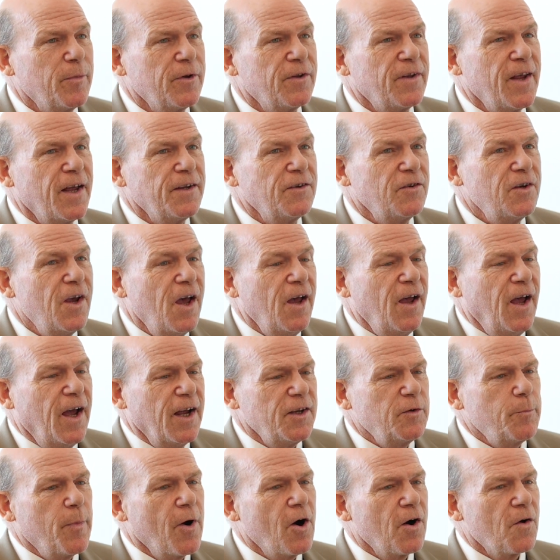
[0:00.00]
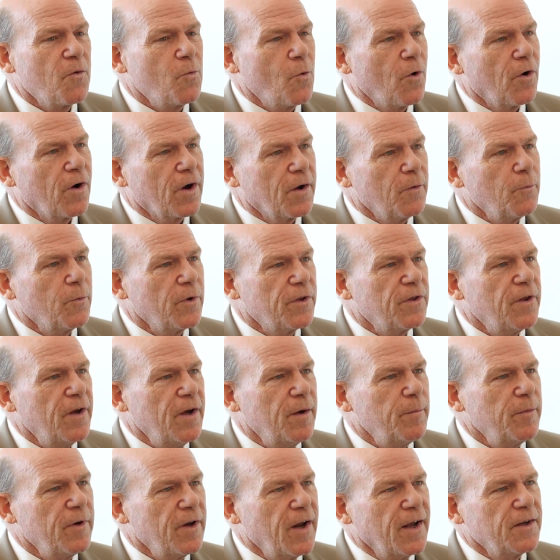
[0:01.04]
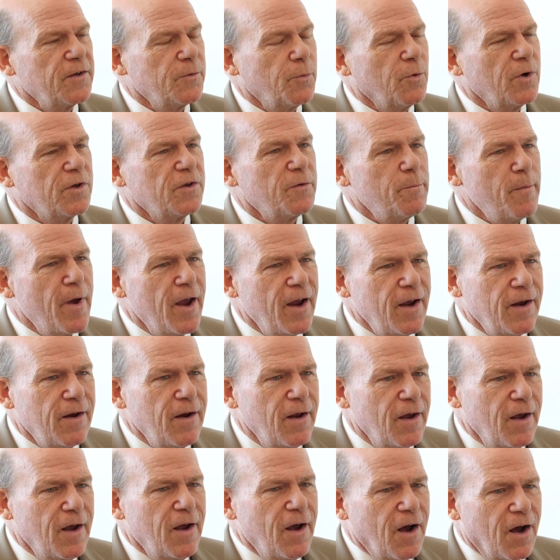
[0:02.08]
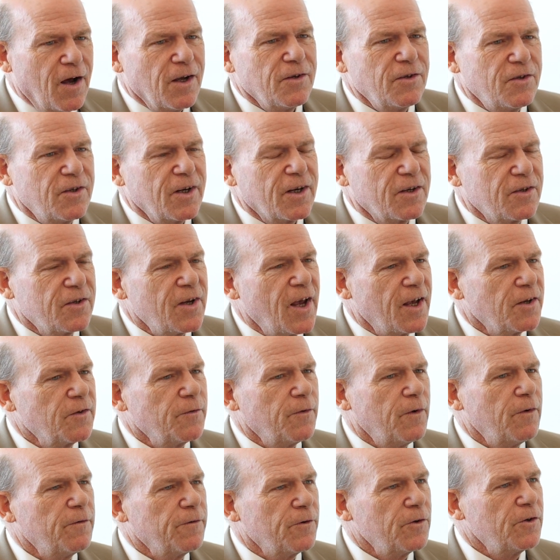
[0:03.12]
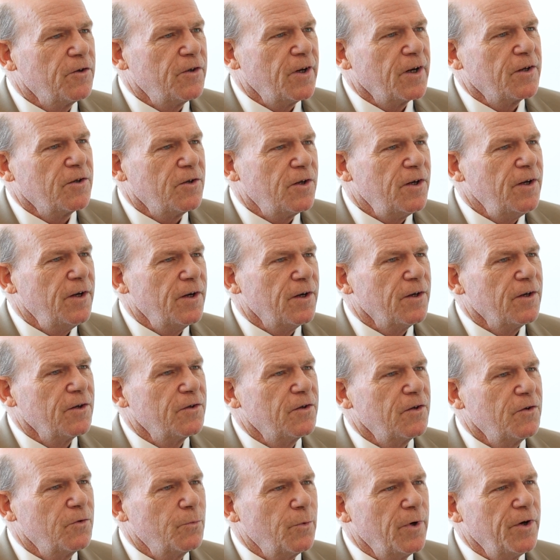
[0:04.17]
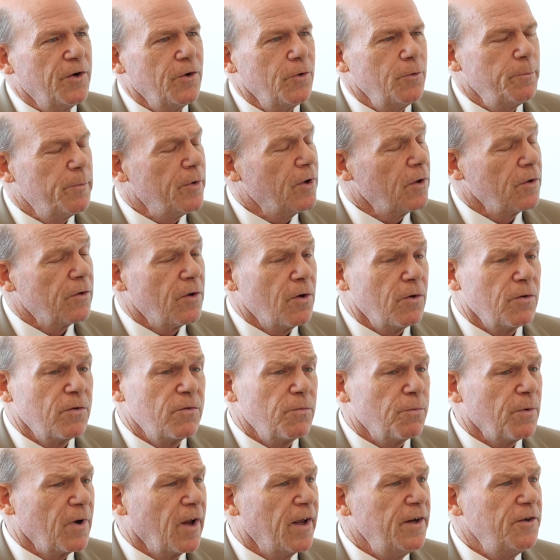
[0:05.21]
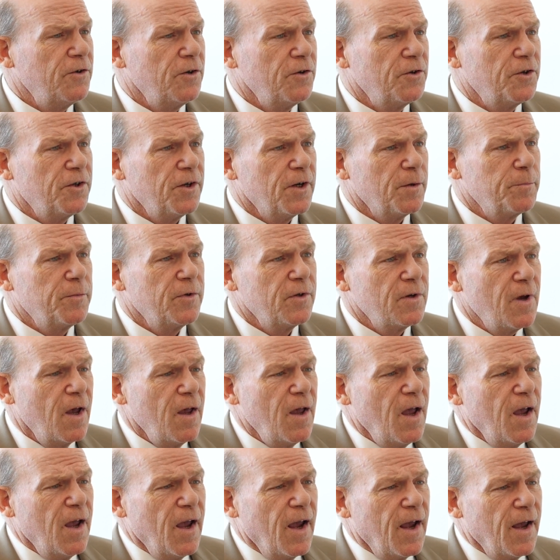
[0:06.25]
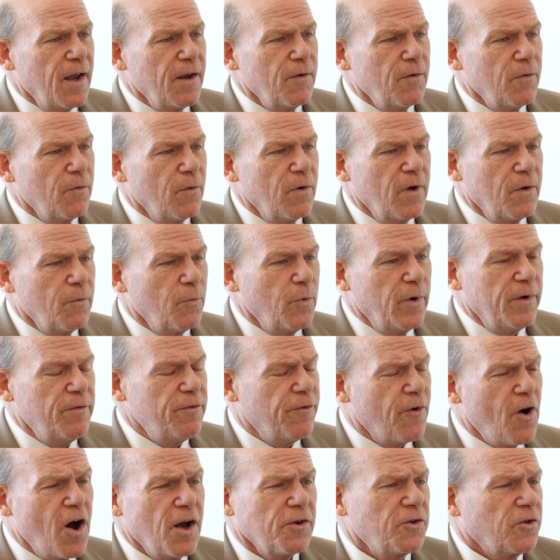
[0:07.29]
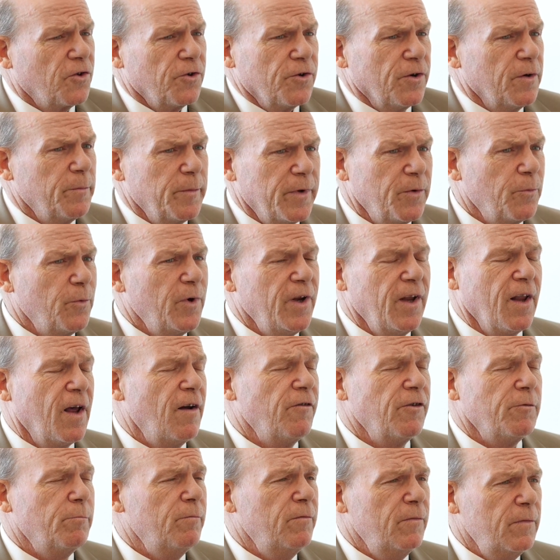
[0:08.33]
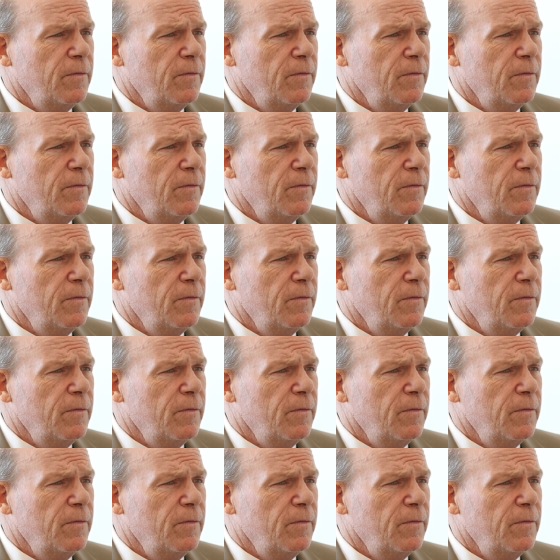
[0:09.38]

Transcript: But that's part of working with them, and that's what's made us successful for 60 years, is we do build those relationships, and we foster them, and we love them.